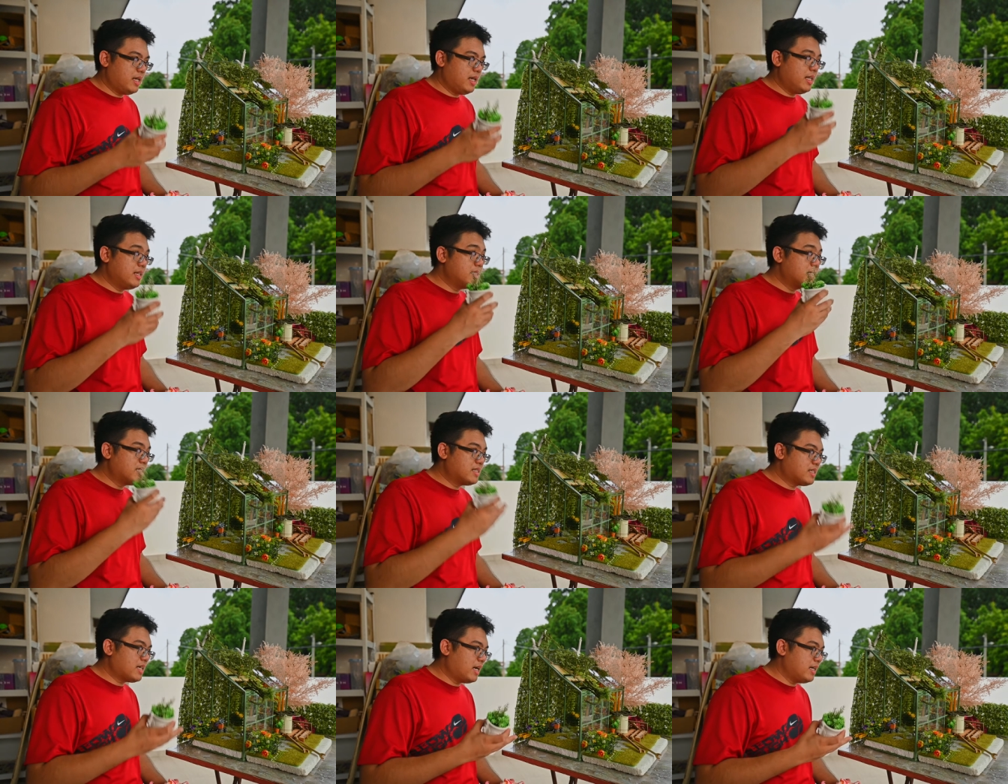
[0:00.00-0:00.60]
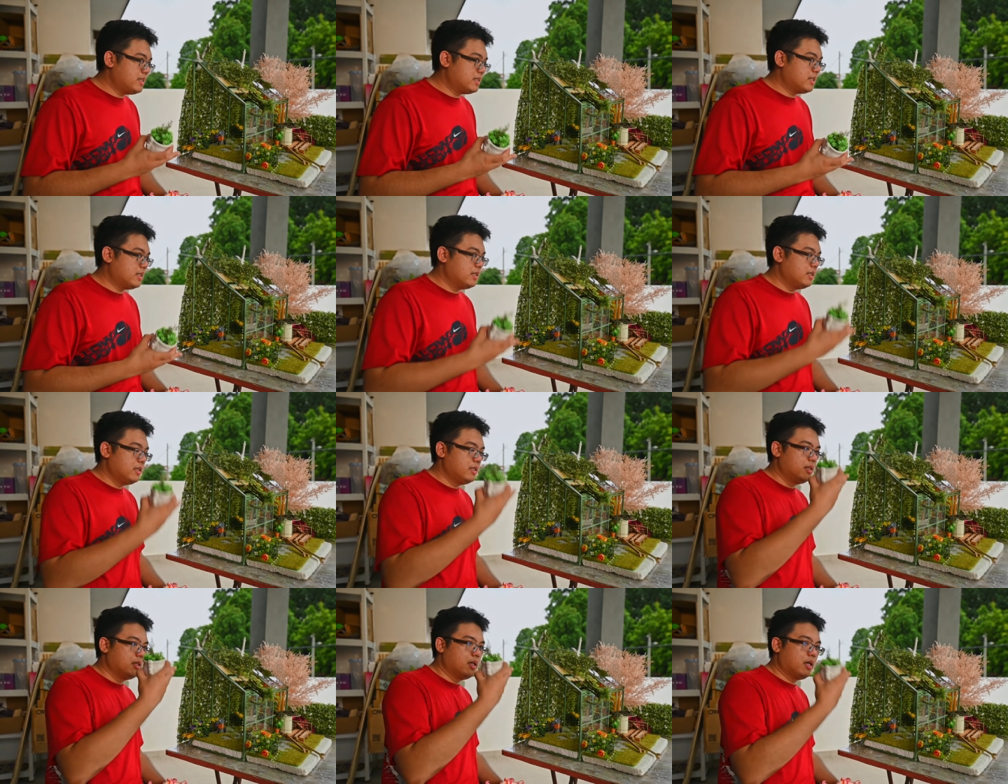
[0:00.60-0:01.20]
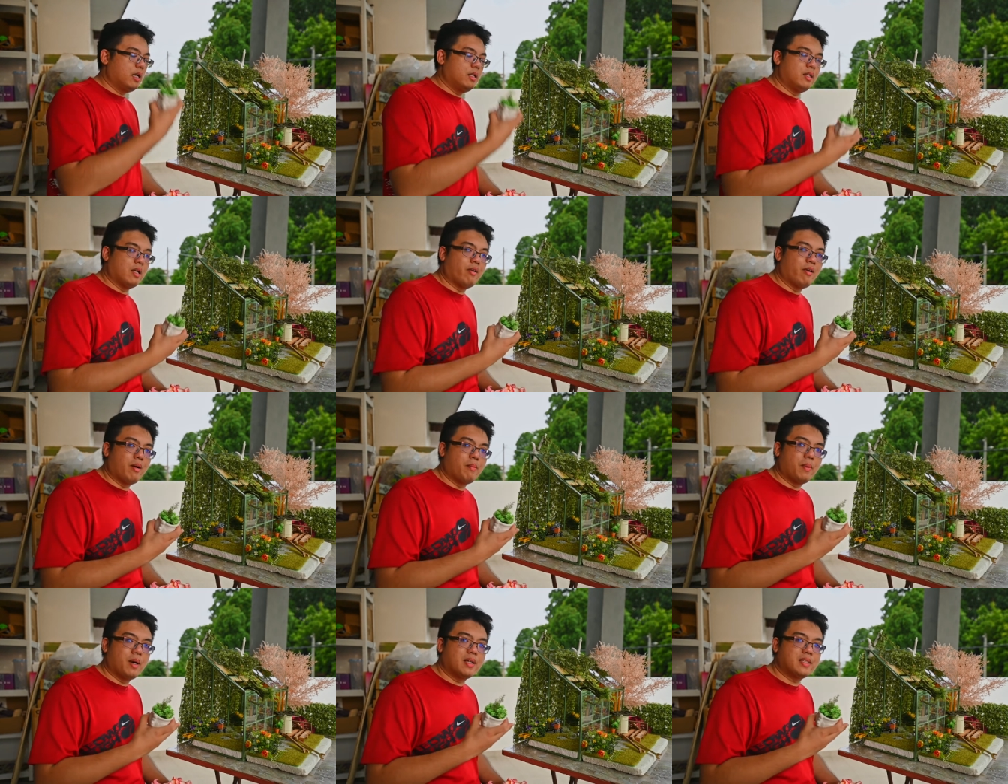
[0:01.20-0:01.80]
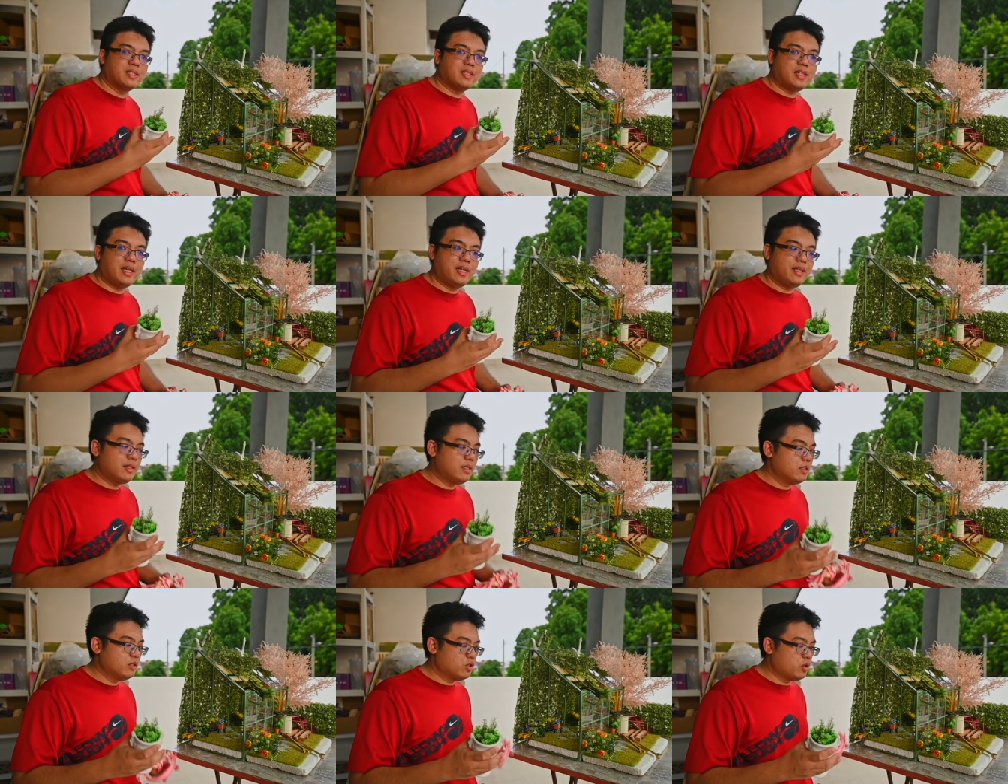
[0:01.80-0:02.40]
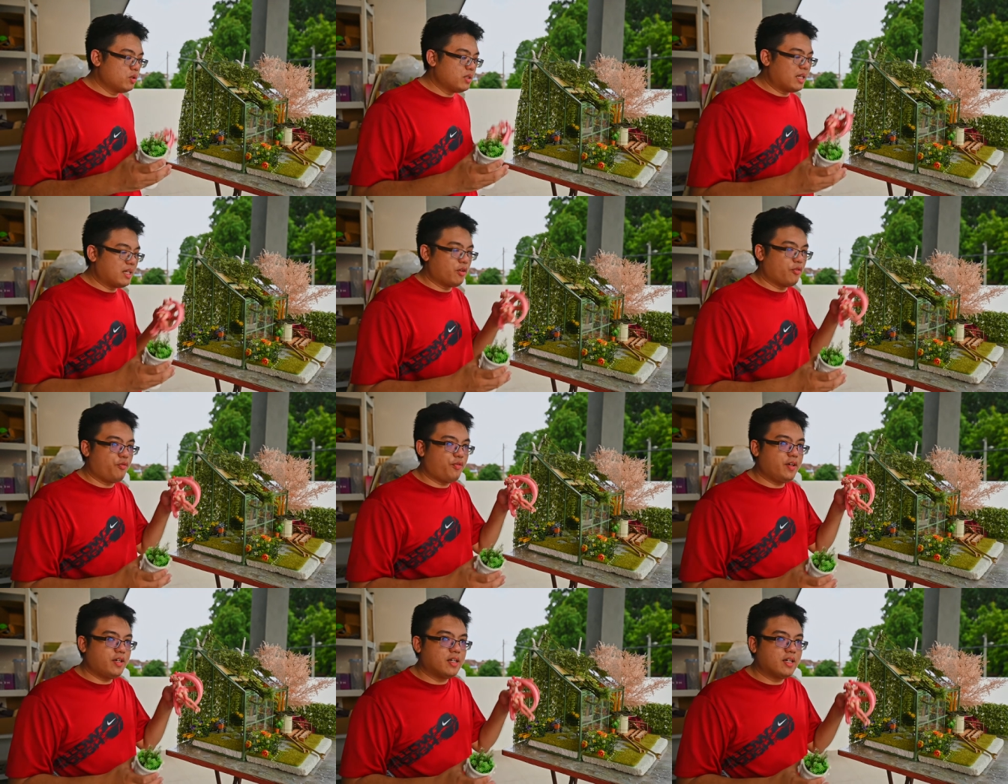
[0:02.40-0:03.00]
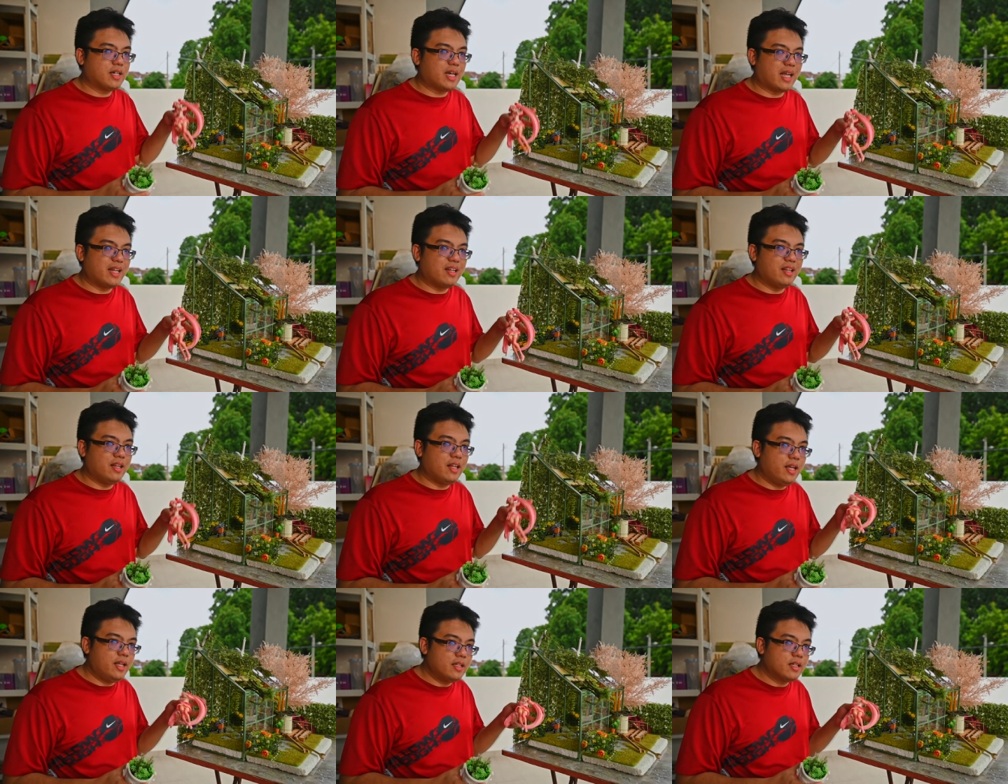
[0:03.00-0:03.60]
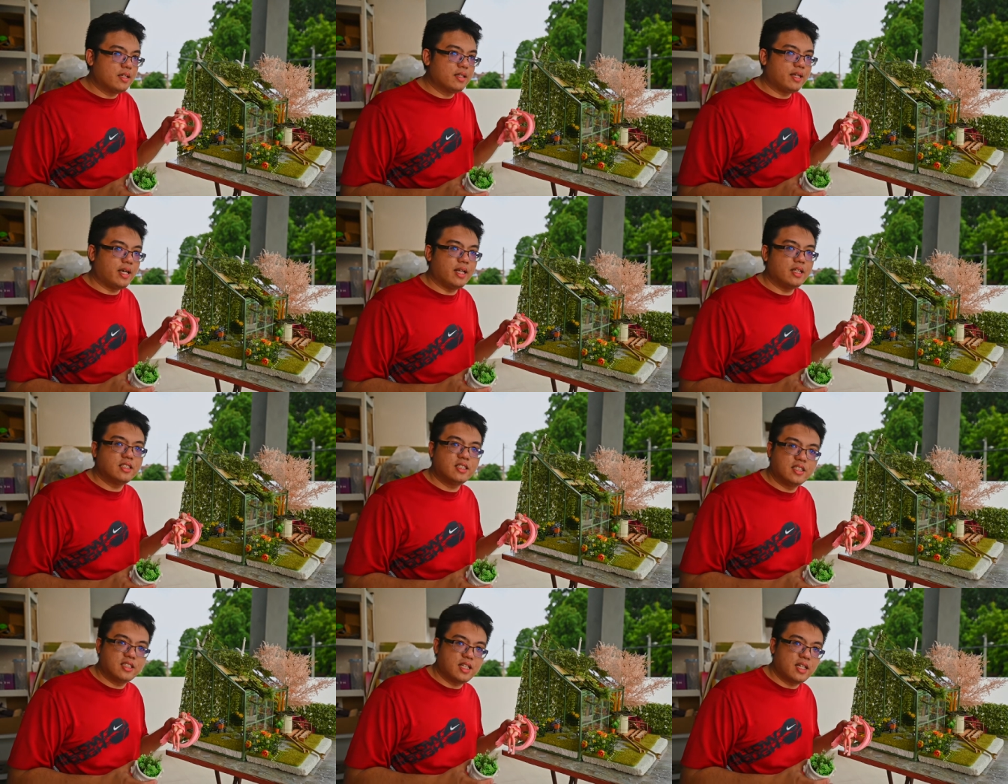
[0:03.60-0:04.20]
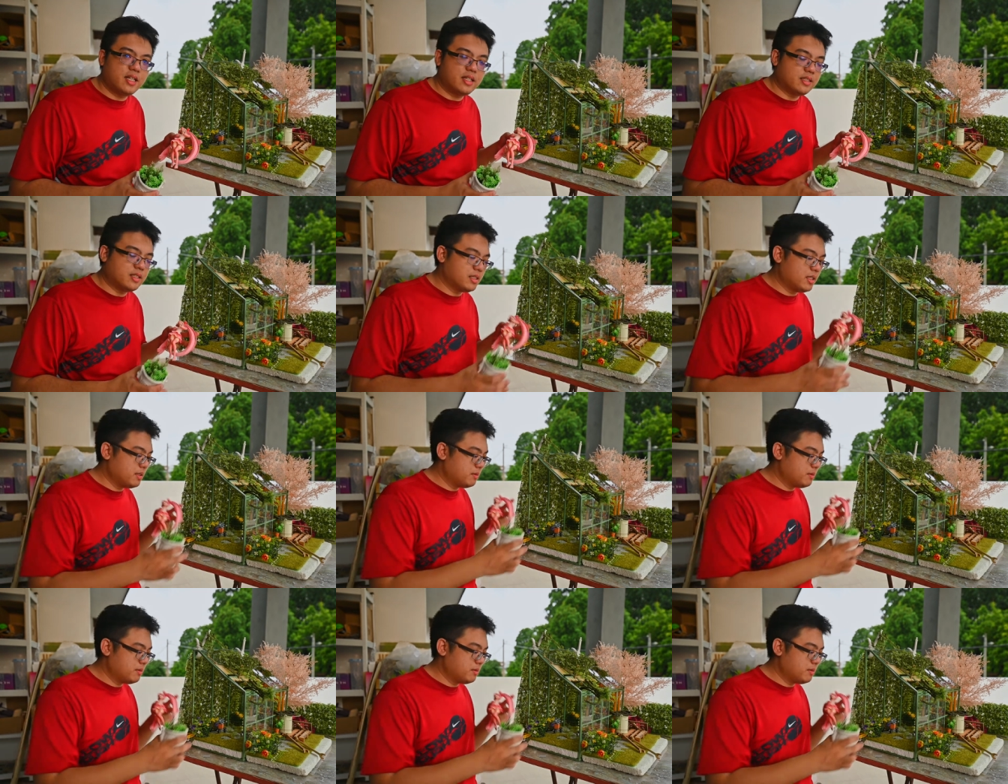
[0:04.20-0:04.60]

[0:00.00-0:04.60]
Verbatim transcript: inside a diorama scene so that the figure can lean against it.